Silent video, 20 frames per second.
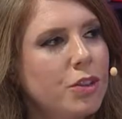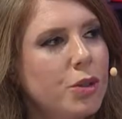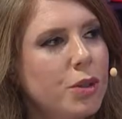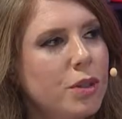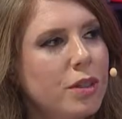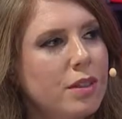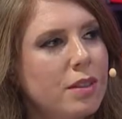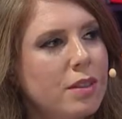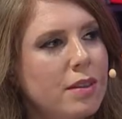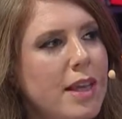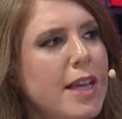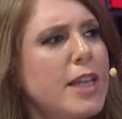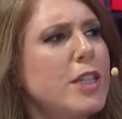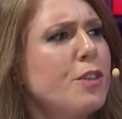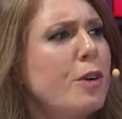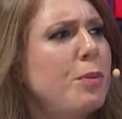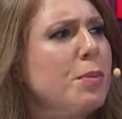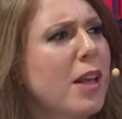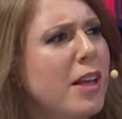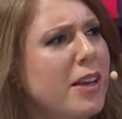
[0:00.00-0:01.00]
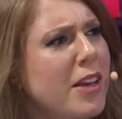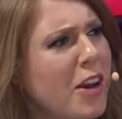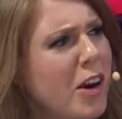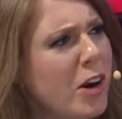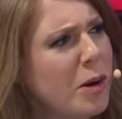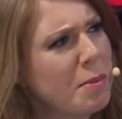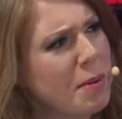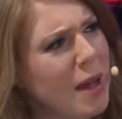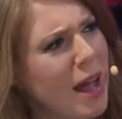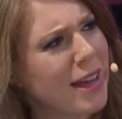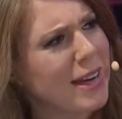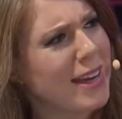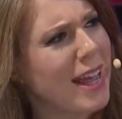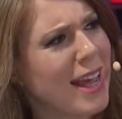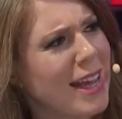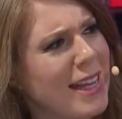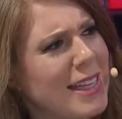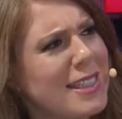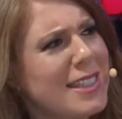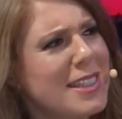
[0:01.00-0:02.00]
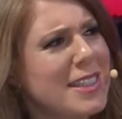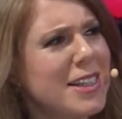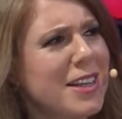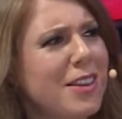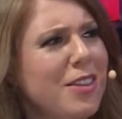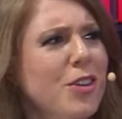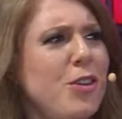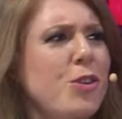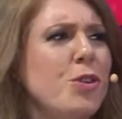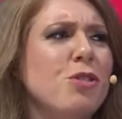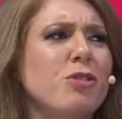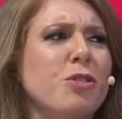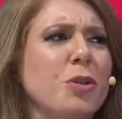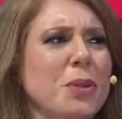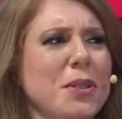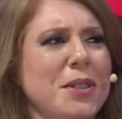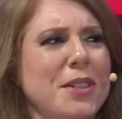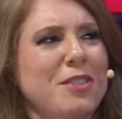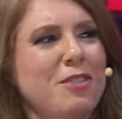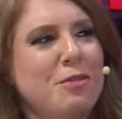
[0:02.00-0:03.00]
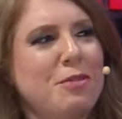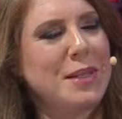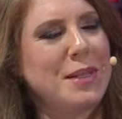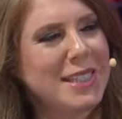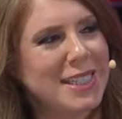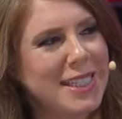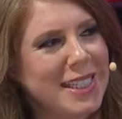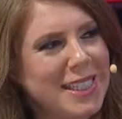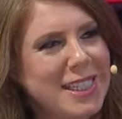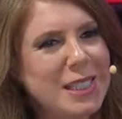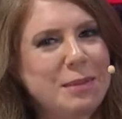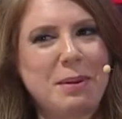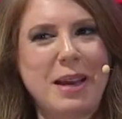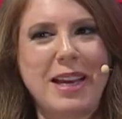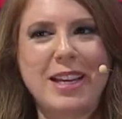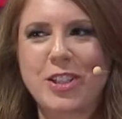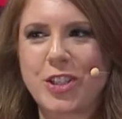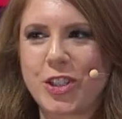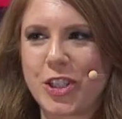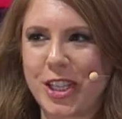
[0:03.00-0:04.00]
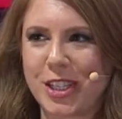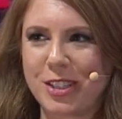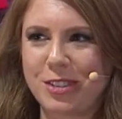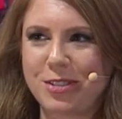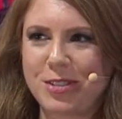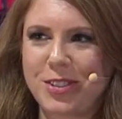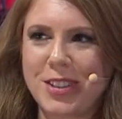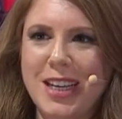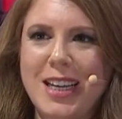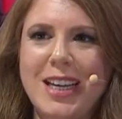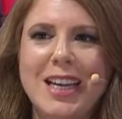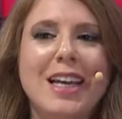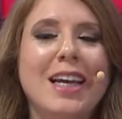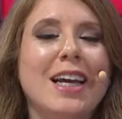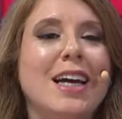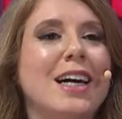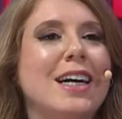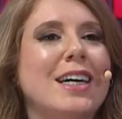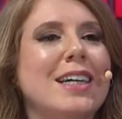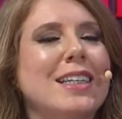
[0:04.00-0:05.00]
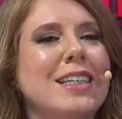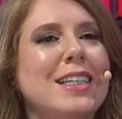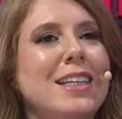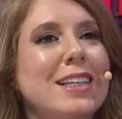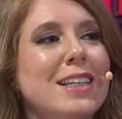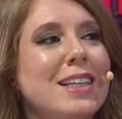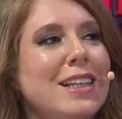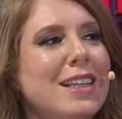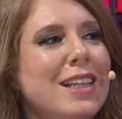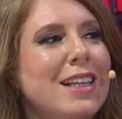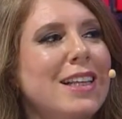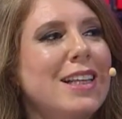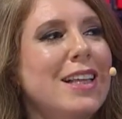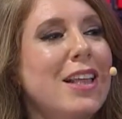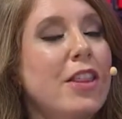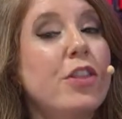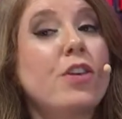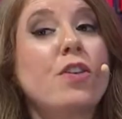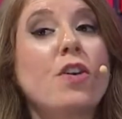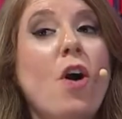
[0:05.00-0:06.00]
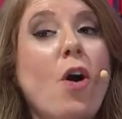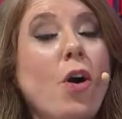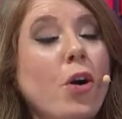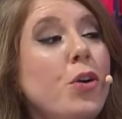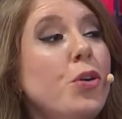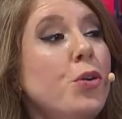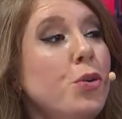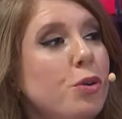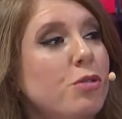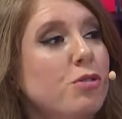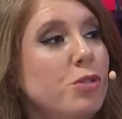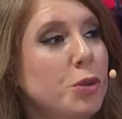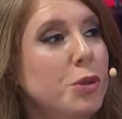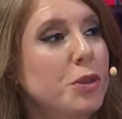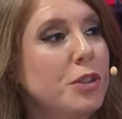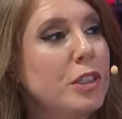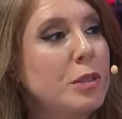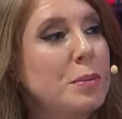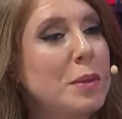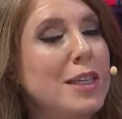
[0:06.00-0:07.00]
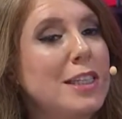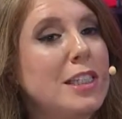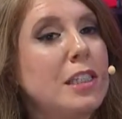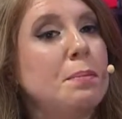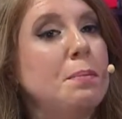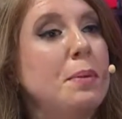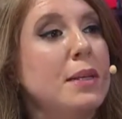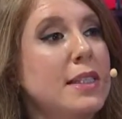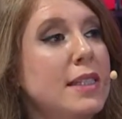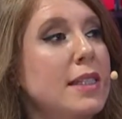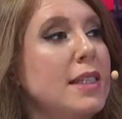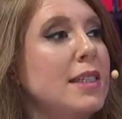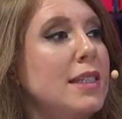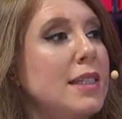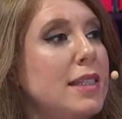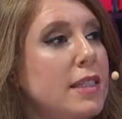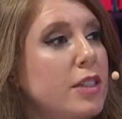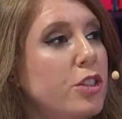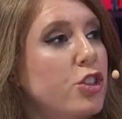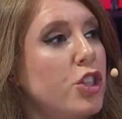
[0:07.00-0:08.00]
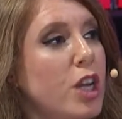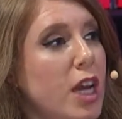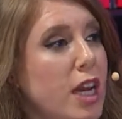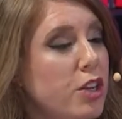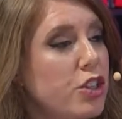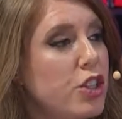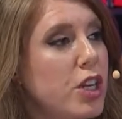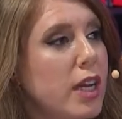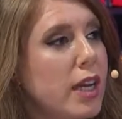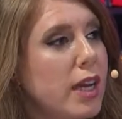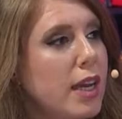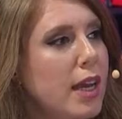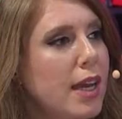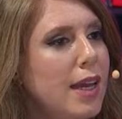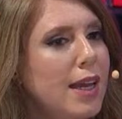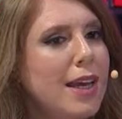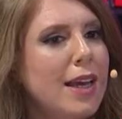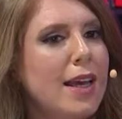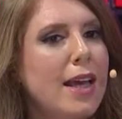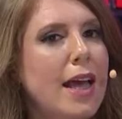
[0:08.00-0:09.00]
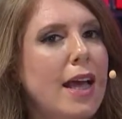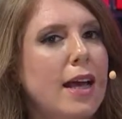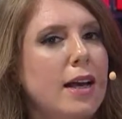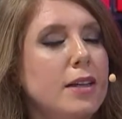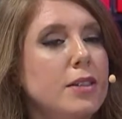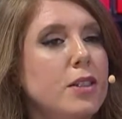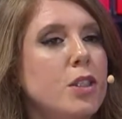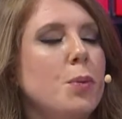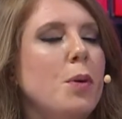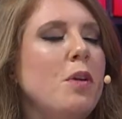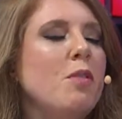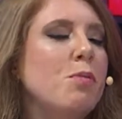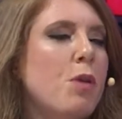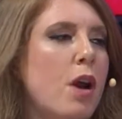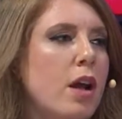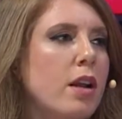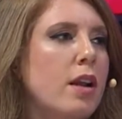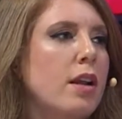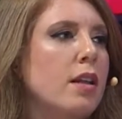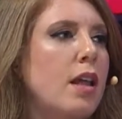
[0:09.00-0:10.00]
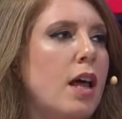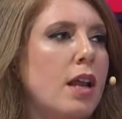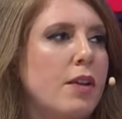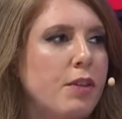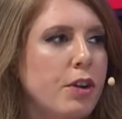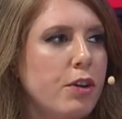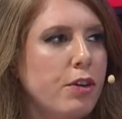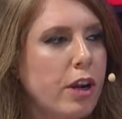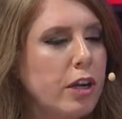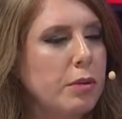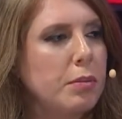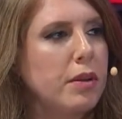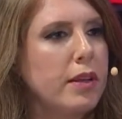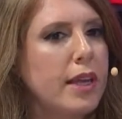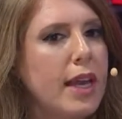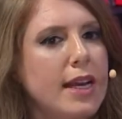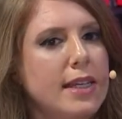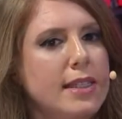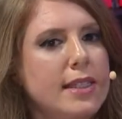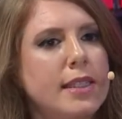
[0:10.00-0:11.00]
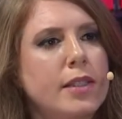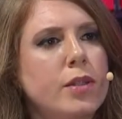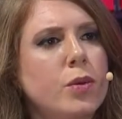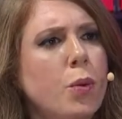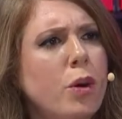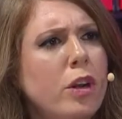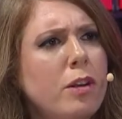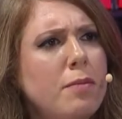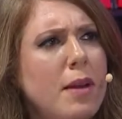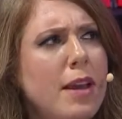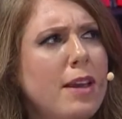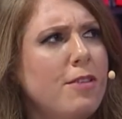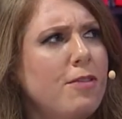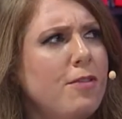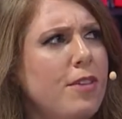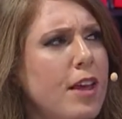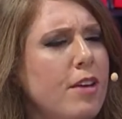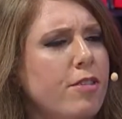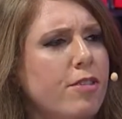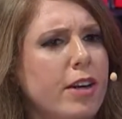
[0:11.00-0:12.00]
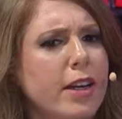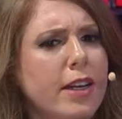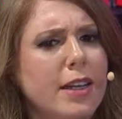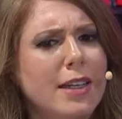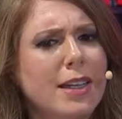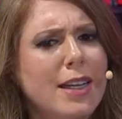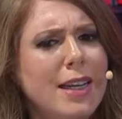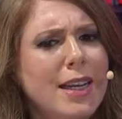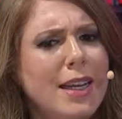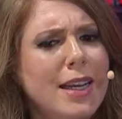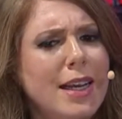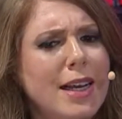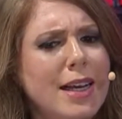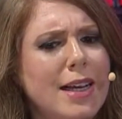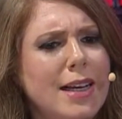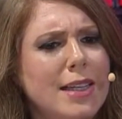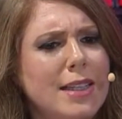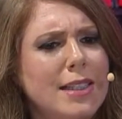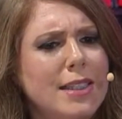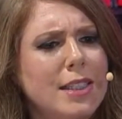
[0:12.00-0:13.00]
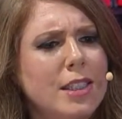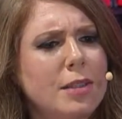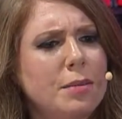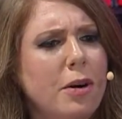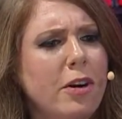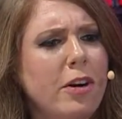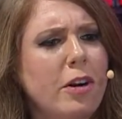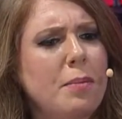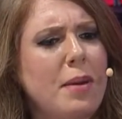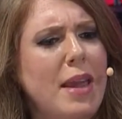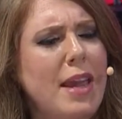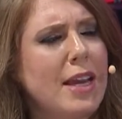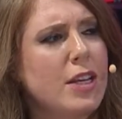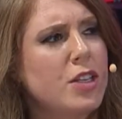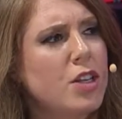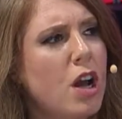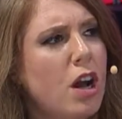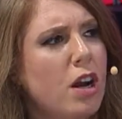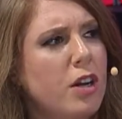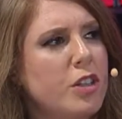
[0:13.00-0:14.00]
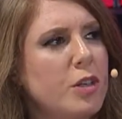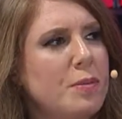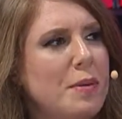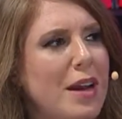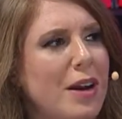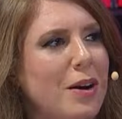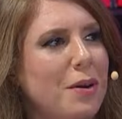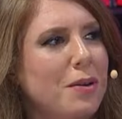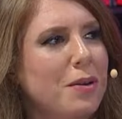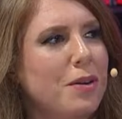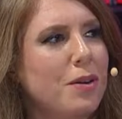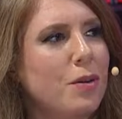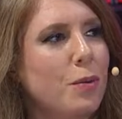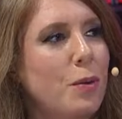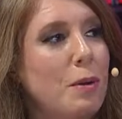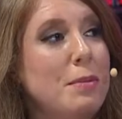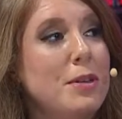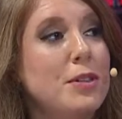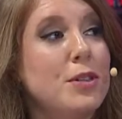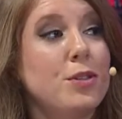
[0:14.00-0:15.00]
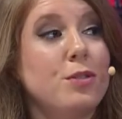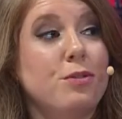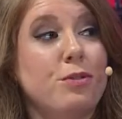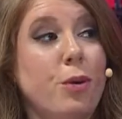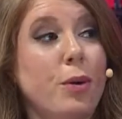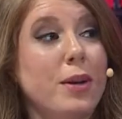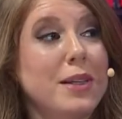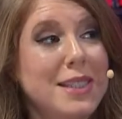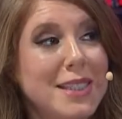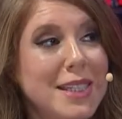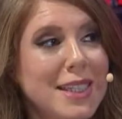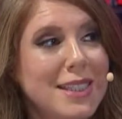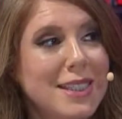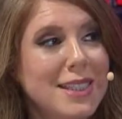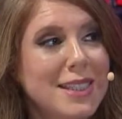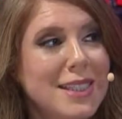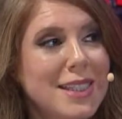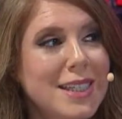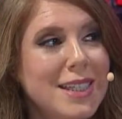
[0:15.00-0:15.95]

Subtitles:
Sure. Thanks for plugging our podcast, The New Rules of The New Rules of Business. It's fantastic. There are new rules because business is changing. So we've brought on a lot of incredible guests. One of my favorite, Samara Bay, talked about women's voices.